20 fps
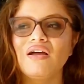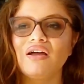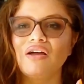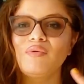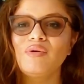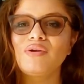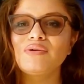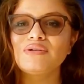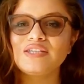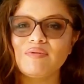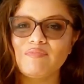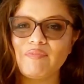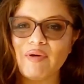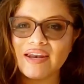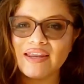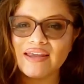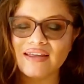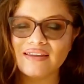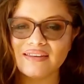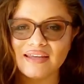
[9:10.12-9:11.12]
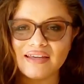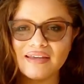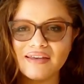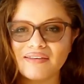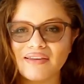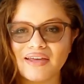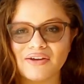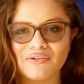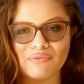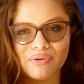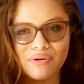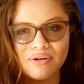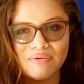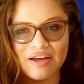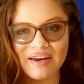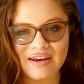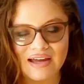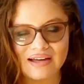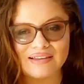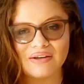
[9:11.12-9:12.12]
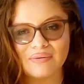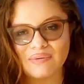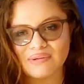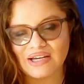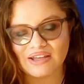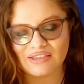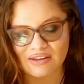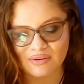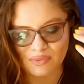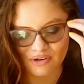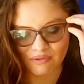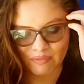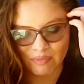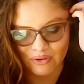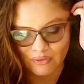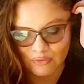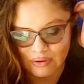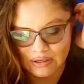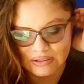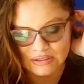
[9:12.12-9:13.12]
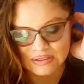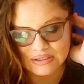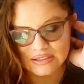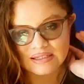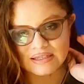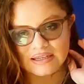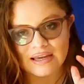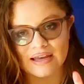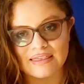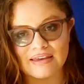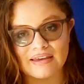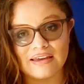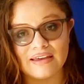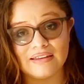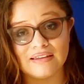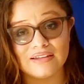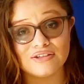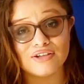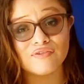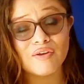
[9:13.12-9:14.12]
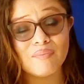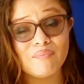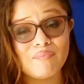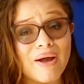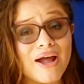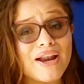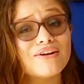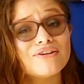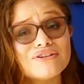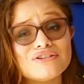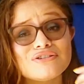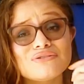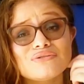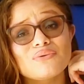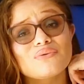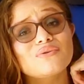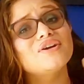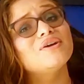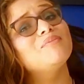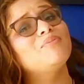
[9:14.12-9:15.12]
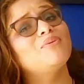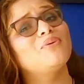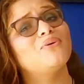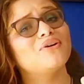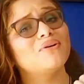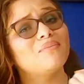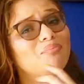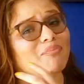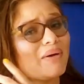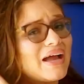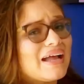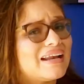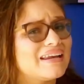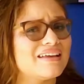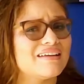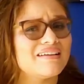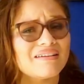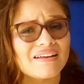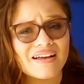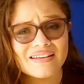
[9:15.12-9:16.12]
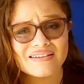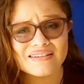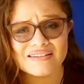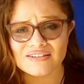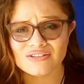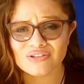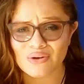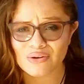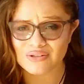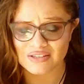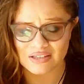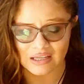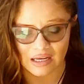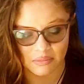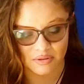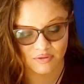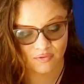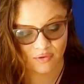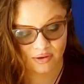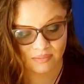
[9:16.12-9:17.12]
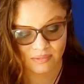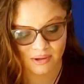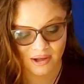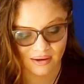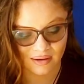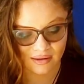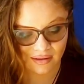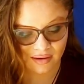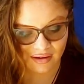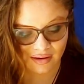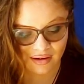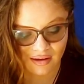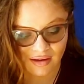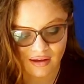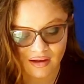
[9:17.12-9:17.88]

we don't see Benny and Dean like reconnecting, which I think would have been great to see. I think he deserved a better story. Poor Benny, because it's all Sam's fault. I'm not gonna lie.